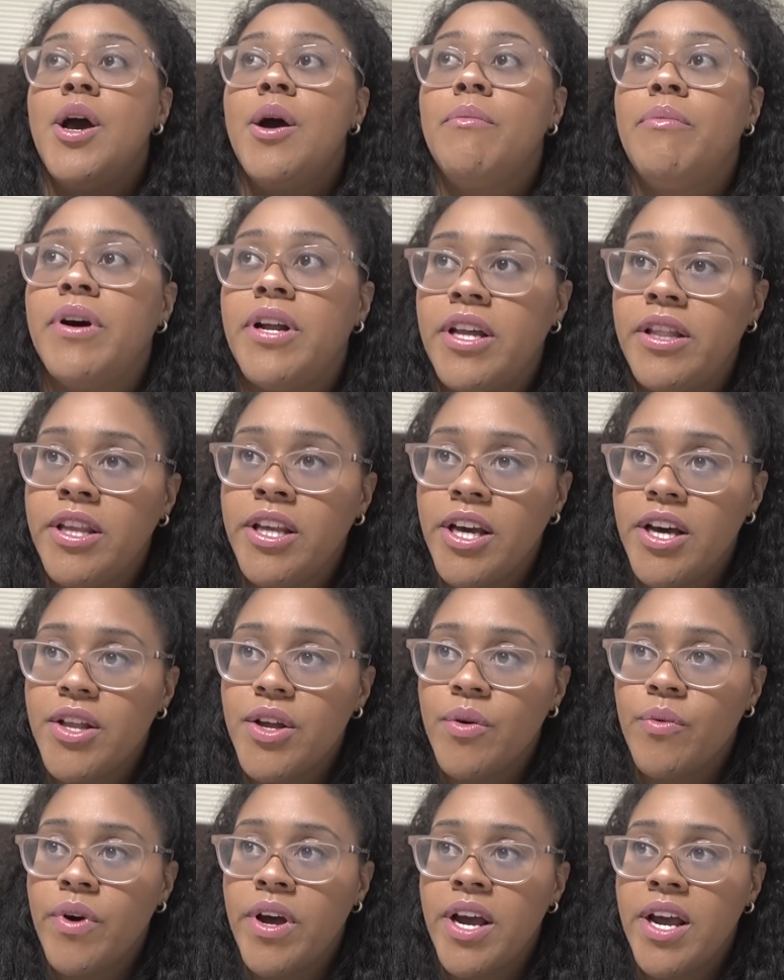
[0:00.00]
But in the
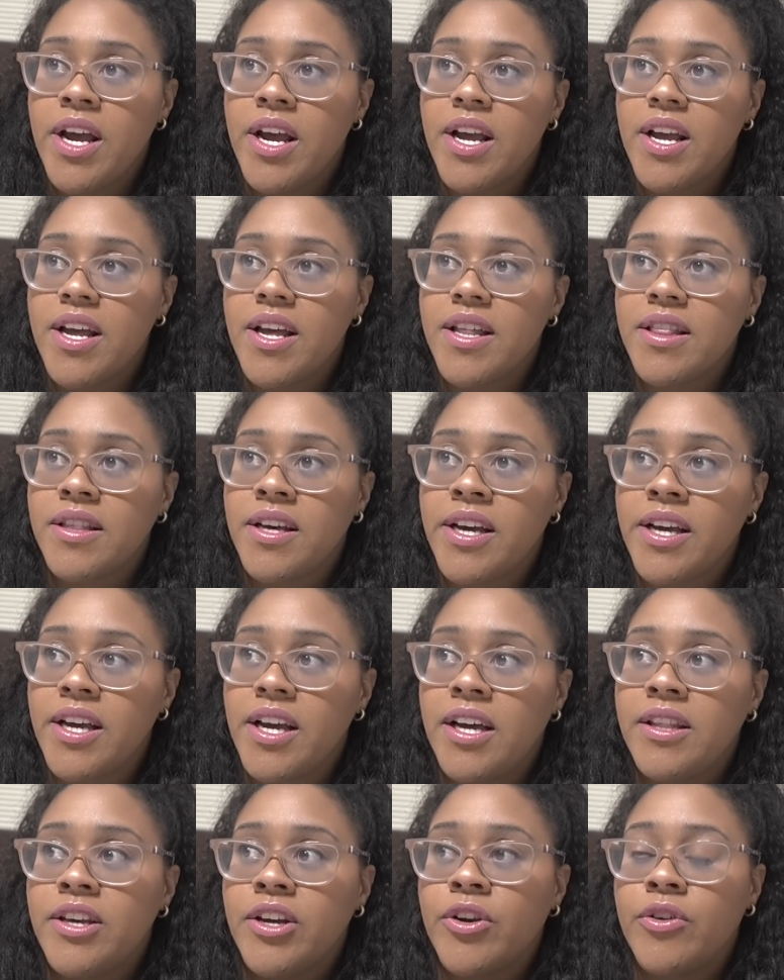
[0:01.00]
other way, like
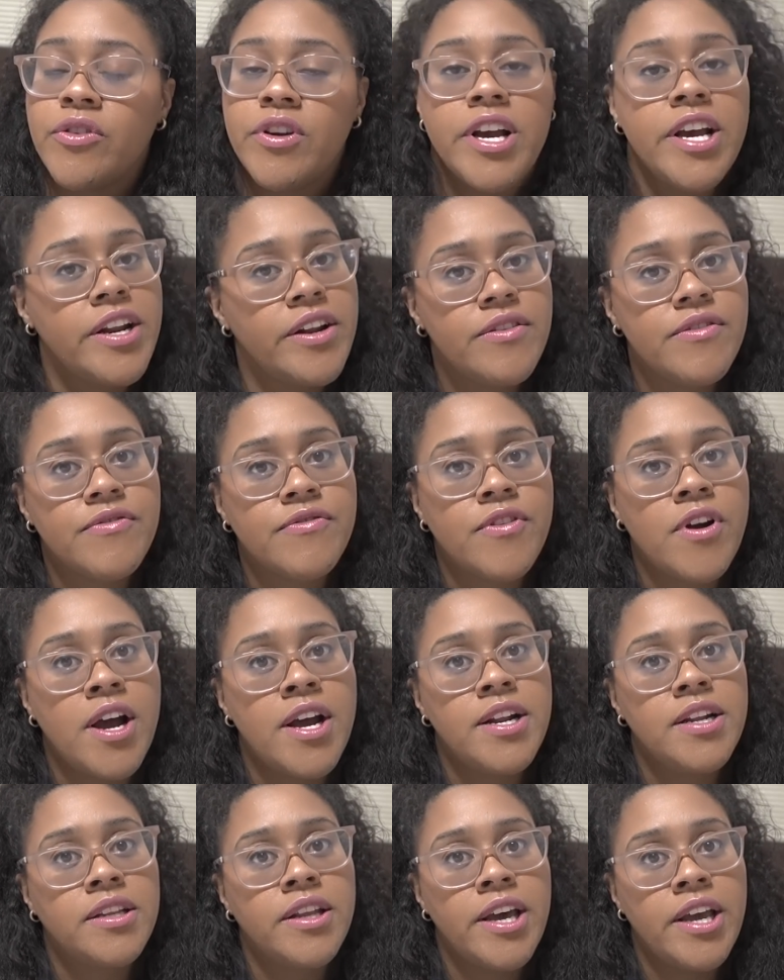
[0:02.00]
on the creative
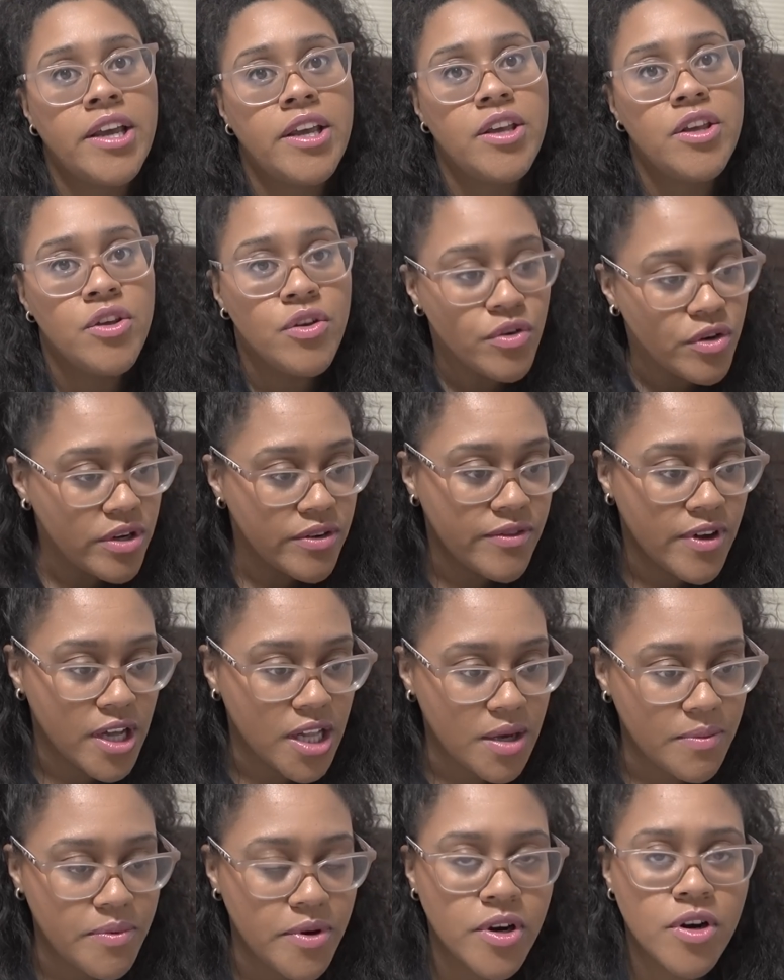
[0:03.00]
front, like you
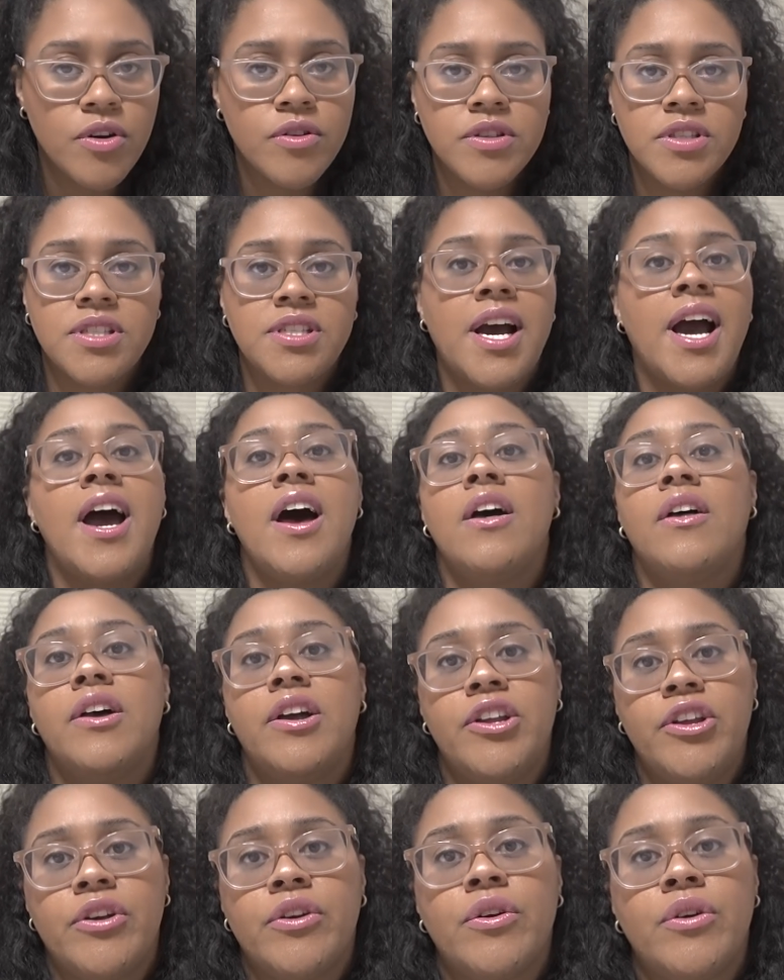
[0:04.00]
develop your own style
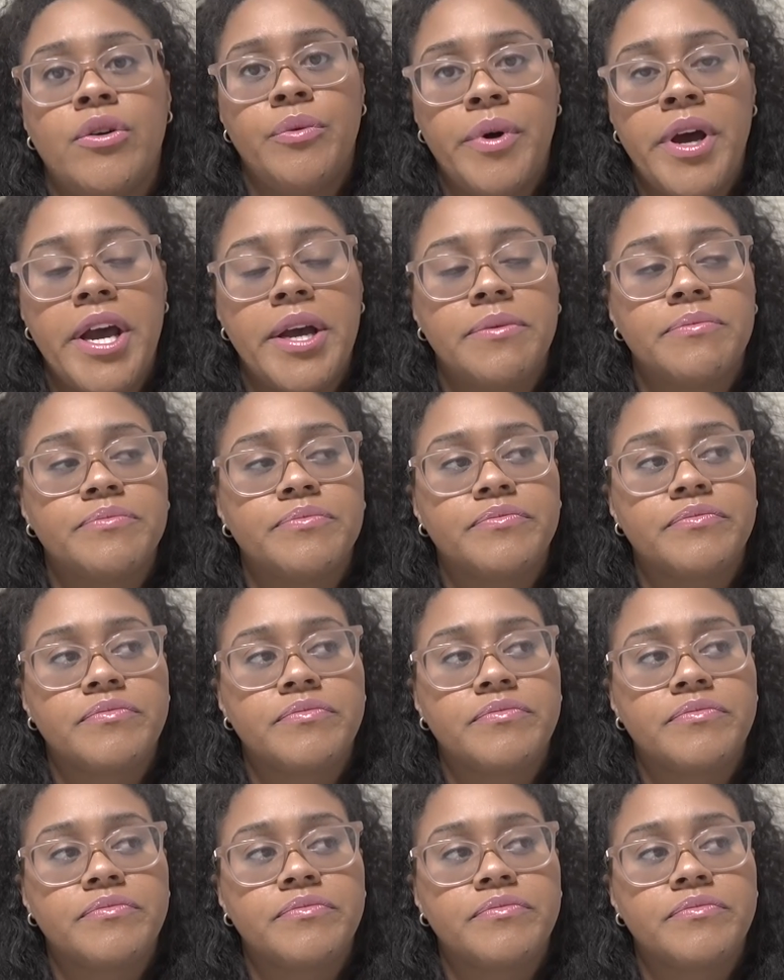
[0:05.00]
in your way.